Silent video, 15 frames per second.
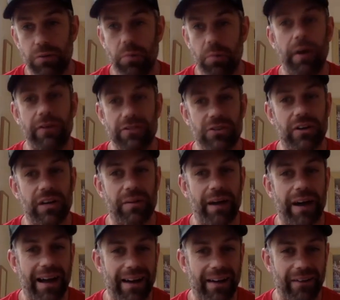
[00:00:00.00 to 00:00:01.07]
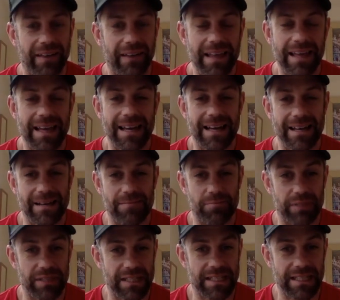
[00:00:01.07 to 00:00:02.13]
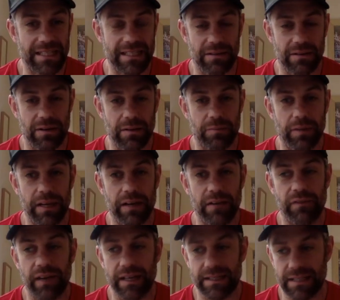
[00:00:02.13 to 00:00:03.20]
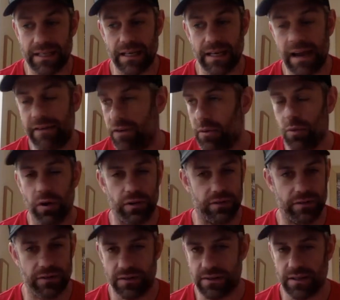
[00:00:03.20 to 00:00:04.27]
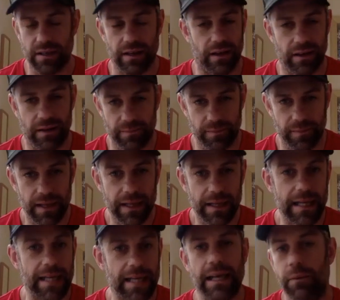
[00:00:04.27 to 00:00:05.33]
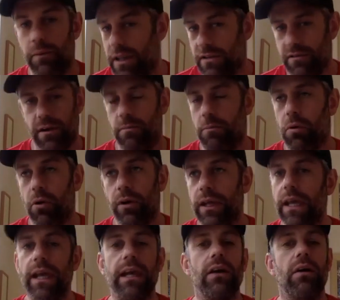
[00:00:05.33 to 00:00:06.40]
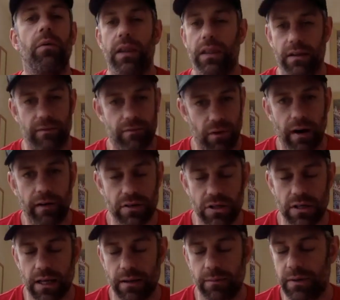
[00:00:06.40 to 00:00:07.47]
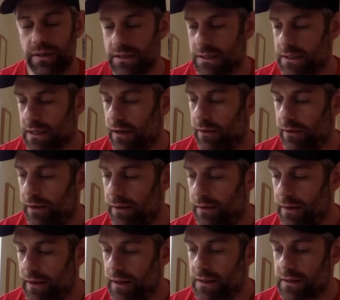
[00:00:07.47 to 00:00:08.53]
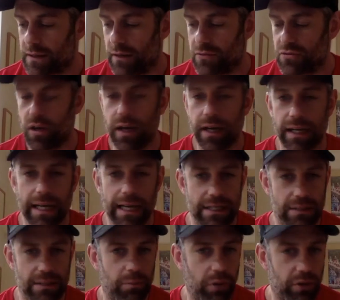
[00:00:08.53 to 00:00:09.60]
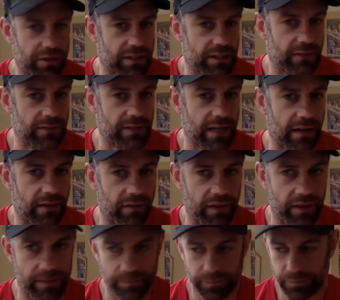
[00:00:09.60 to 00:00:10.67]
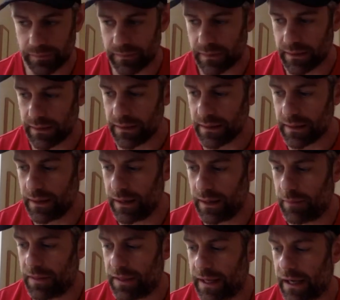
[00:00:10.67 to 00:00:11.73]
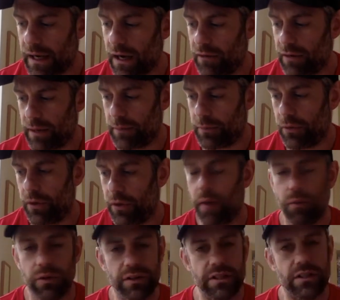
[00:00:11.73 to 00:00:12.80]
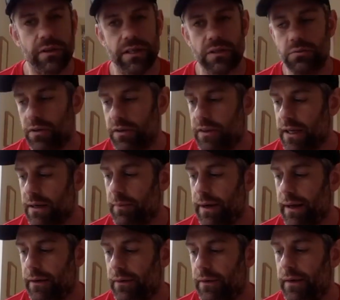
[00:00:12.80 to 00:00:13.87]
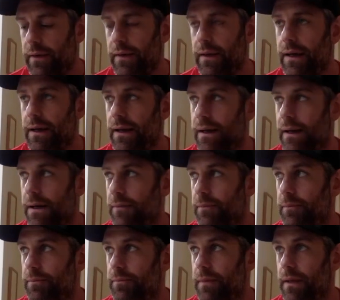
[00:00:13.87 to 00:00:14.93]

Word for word: we were both talking about how um, businesses are, are, being affected and everyone's um, in that whether you're an employee or whether you're actually a business owner so trying to get some positives out of it um, i think are really important i wanted to ask one thing about um,